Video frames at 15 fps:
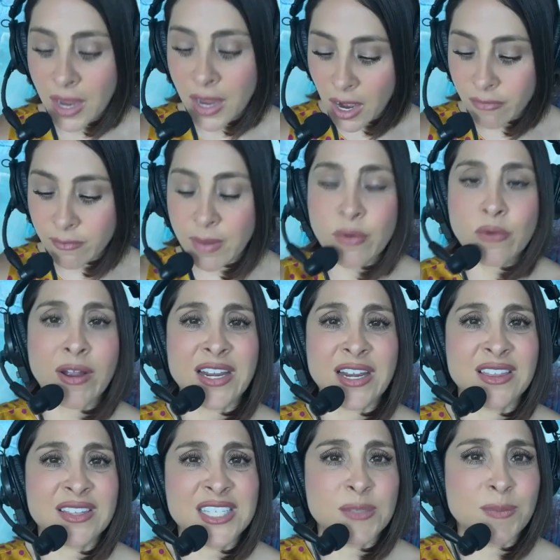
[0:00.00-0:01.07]
I remember
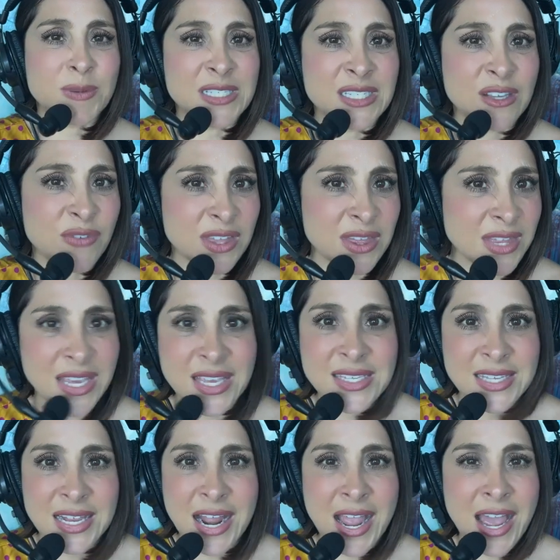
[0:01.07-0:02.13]
writing specific
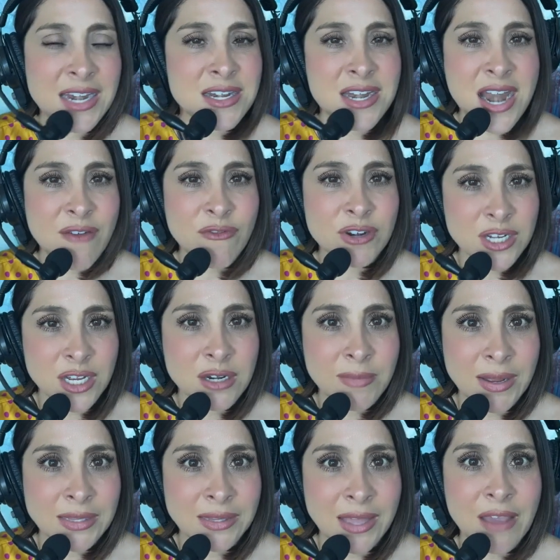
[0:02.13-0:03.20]
things that I had never done in
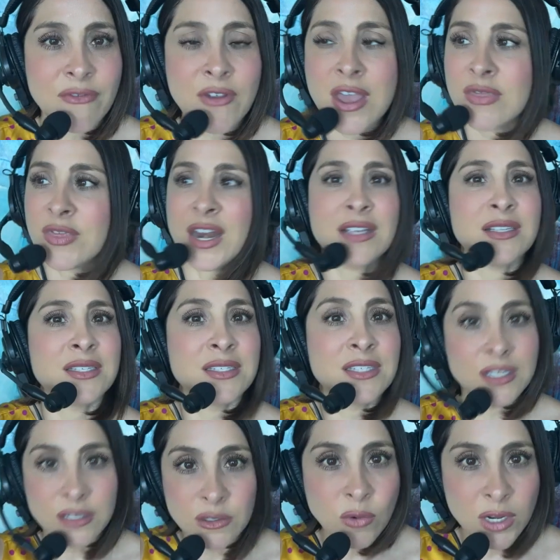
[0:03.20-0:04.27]
my life that I
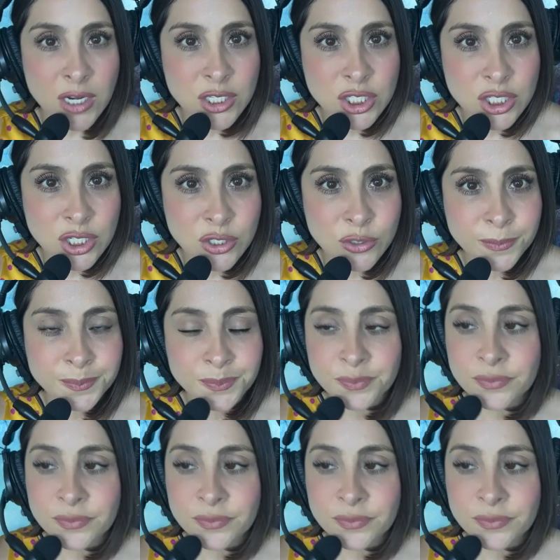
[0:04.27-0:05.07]
still wanted to do.